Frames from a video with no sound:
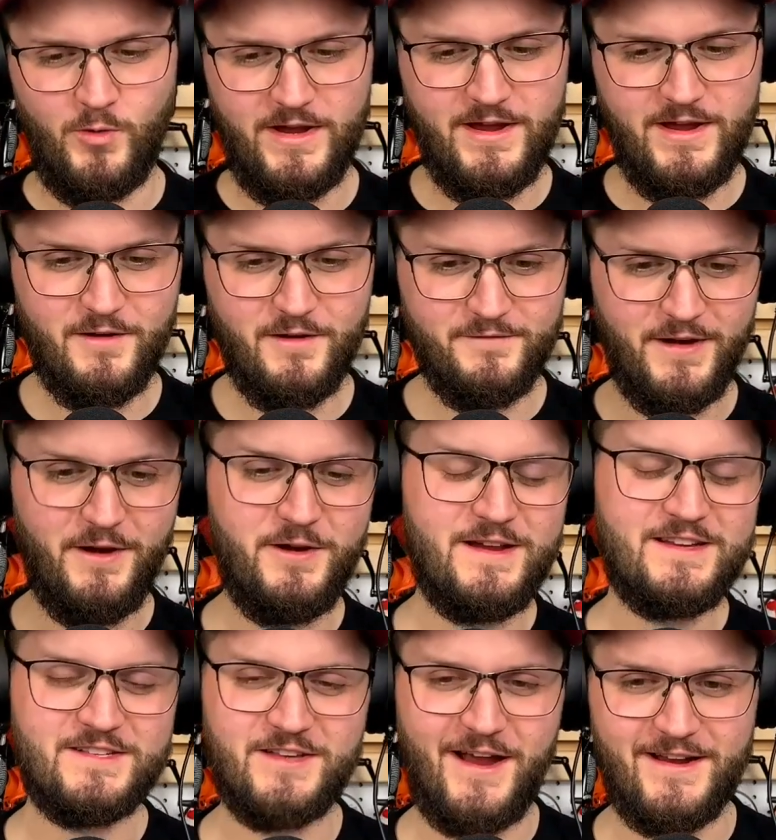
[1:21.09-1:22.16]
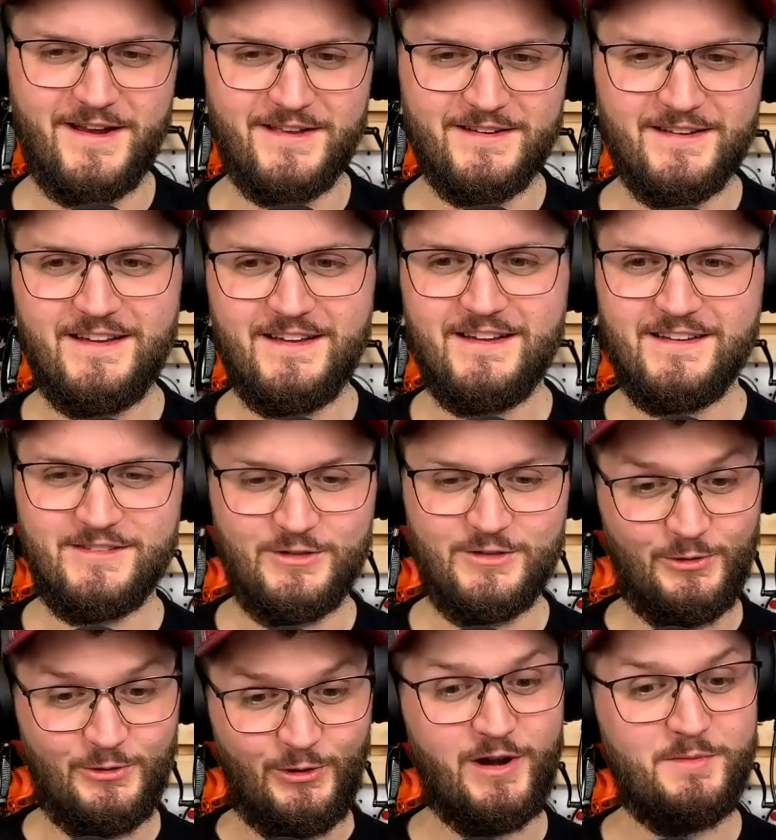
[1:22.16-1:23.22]
So we are very excited
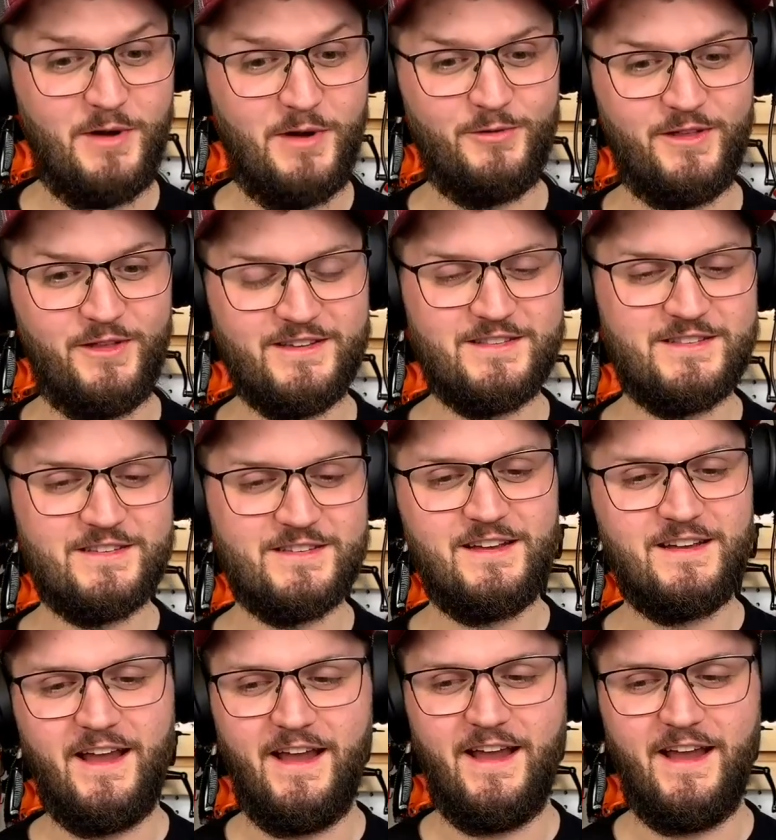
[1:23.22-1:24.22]
to learn about this,